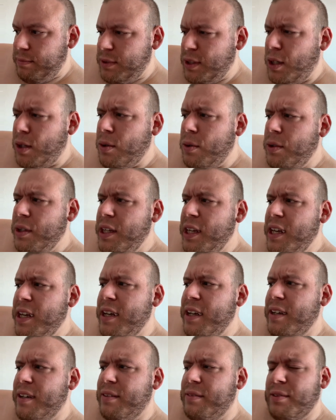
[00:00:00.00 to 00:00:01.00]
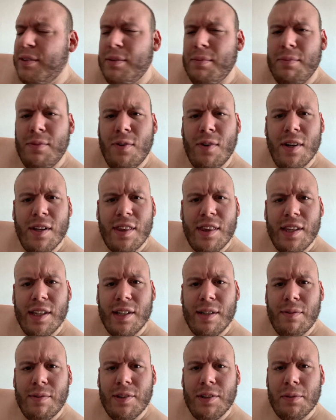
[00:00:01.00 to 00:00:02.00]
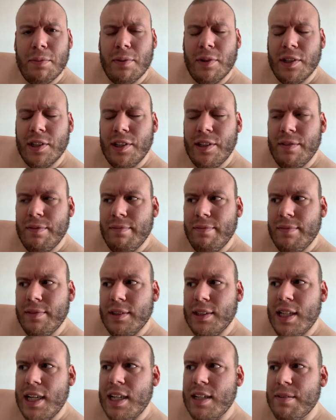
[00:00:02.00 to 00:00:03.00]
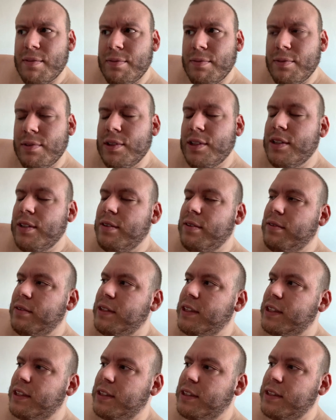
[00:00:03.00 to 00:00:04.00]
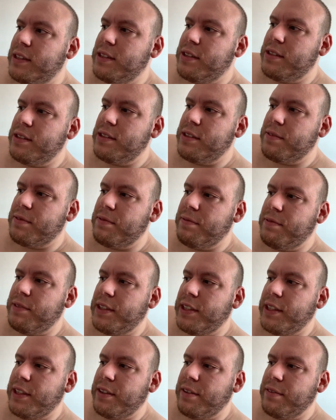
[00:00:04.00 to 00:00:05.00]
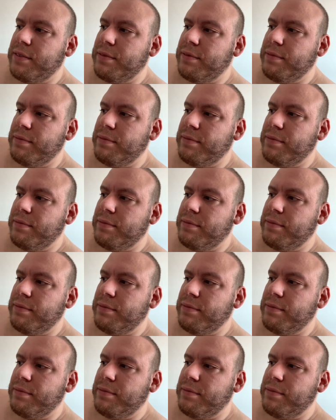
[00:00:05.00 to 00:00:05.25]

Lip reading: Oh yeah, one more thing I wanted to bring up. No, actually that's a different video.